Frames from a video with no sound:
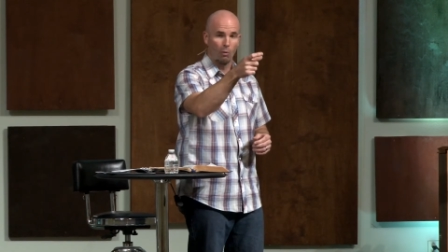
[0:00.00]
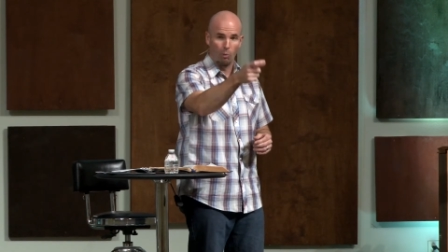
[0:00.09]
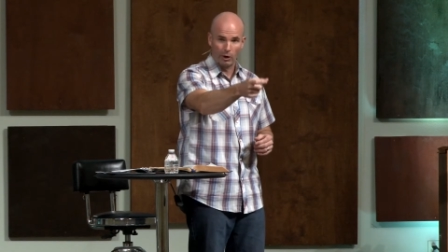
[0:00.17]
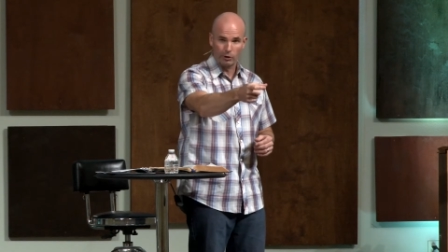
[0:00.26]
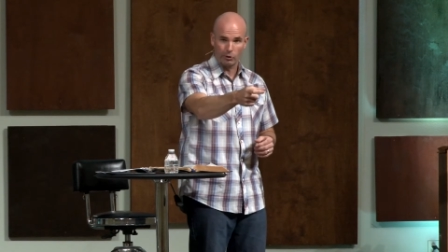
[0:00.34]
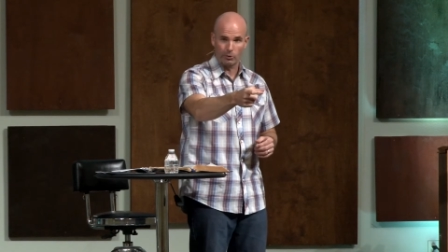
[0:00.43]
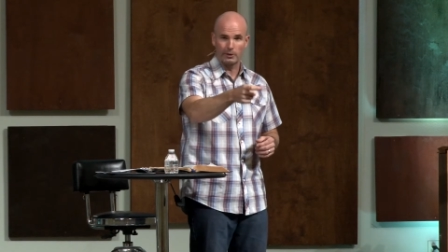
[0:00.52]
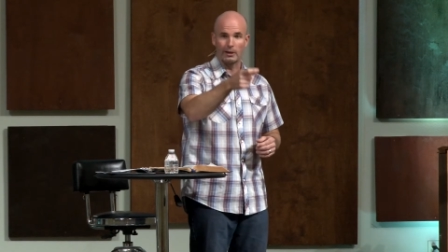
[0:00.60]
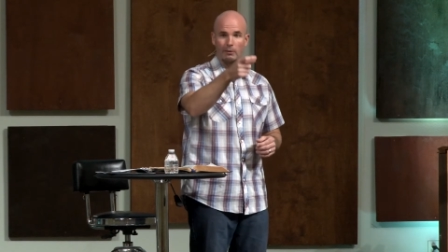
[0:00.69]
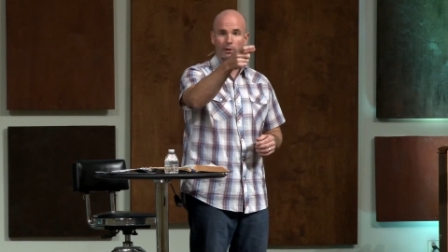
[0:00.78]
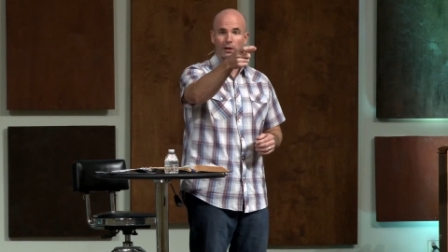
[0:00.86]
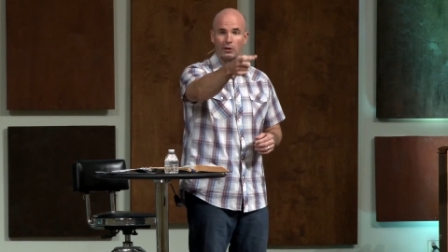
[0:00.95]
one
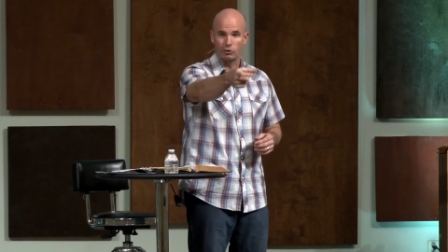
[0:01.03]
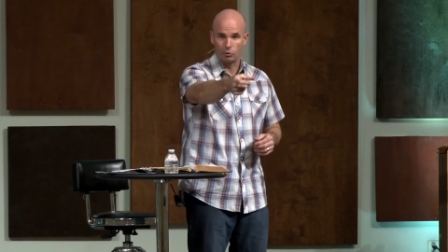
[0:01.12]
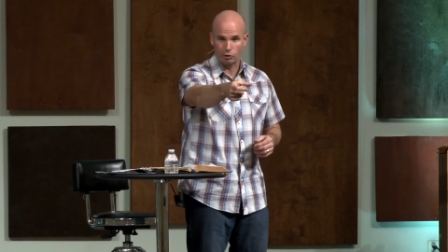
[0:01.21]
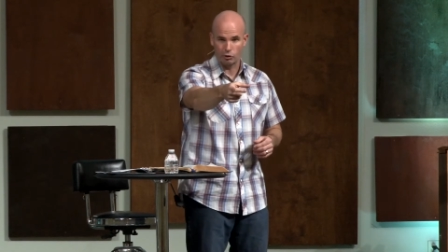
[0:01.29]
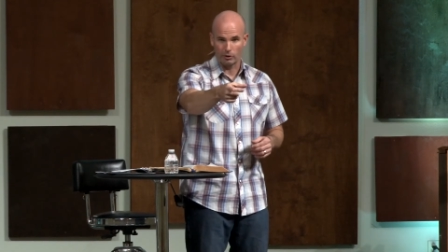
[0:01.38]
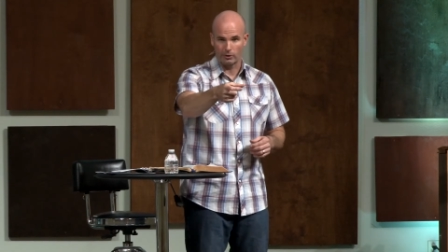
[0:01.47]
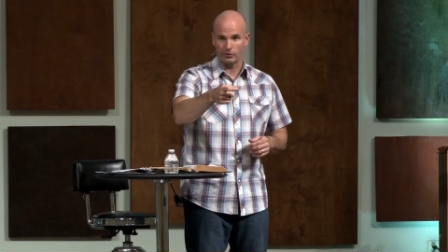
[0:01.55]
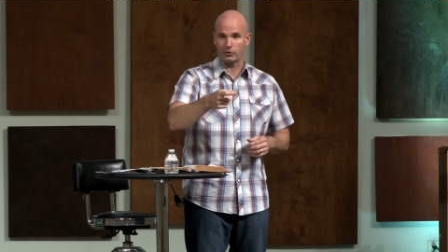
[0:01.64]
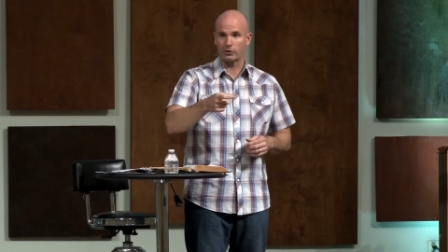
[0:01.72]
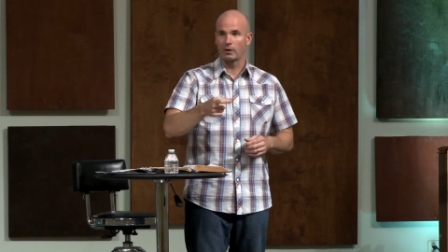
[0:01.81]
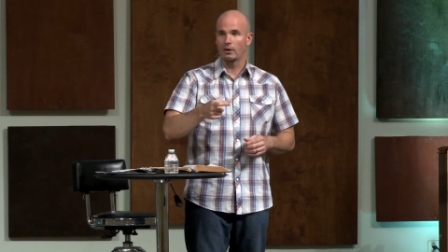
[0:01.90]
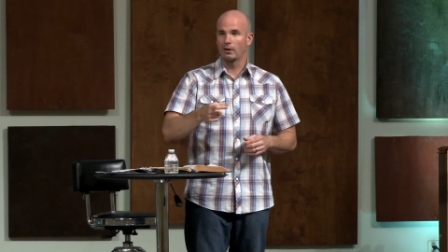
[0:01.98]
cream, and two
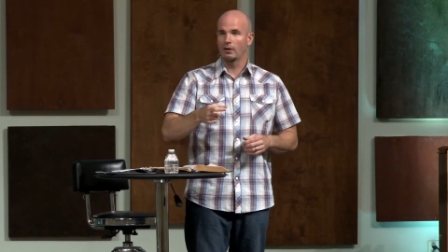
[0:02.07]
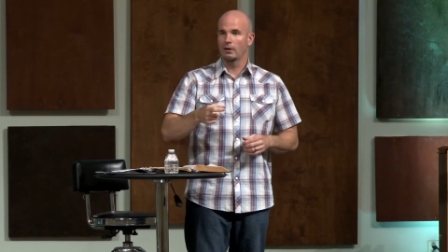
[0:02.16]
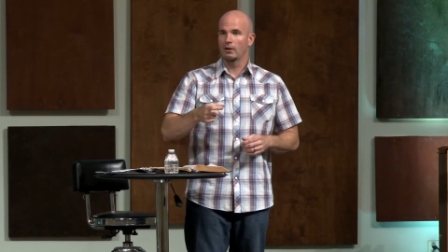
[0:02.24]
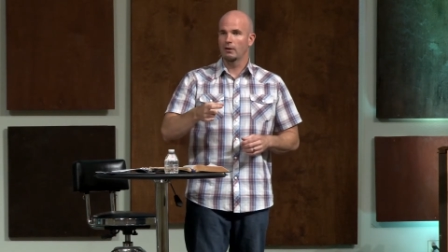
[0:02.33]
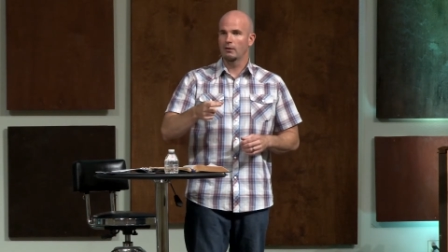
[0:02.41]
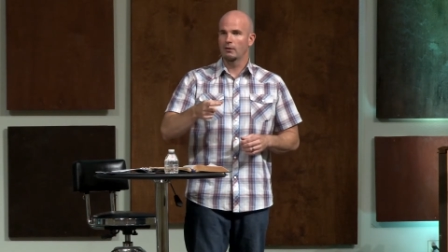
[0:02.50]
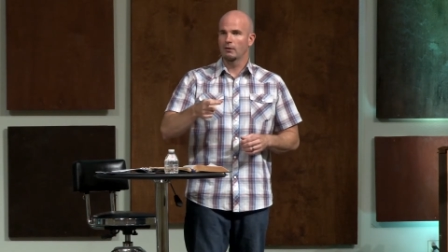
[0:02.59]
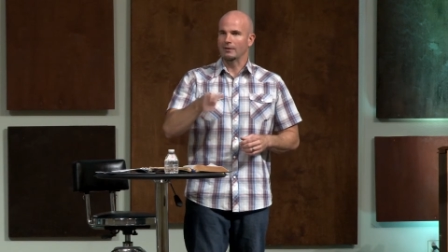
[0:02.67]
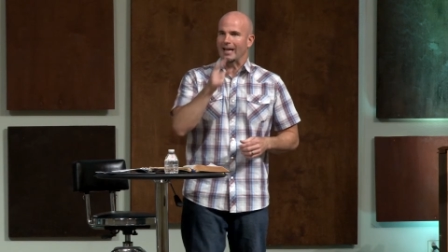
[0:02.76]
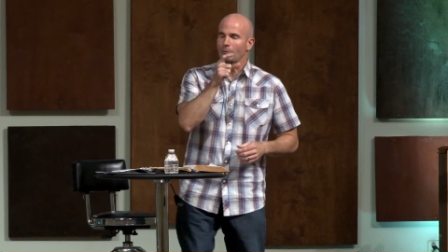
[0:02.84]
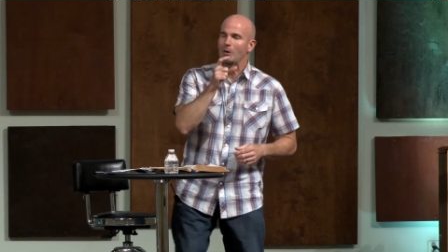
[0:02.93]
sugars. They